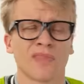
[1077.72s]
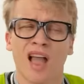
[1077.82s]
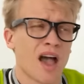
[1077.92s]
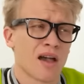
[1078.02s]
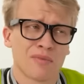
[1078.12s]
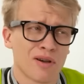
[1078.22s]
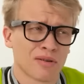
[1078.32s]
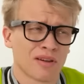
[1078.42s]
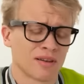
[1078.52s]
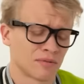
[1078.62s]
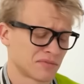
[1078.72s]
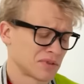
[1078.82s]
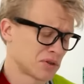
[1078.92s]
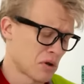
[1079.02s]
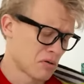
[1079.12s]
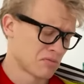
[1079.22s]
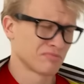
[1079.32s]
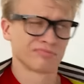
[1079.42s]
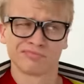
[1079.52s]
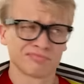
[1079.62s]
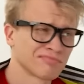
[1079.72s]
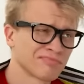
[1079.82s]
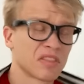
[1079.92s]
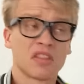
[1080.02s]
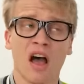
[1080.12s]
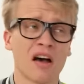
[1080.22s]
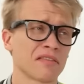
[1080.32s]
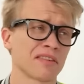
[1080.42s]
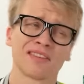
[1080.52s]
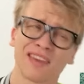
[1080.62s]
Watch this. I wouldn't dream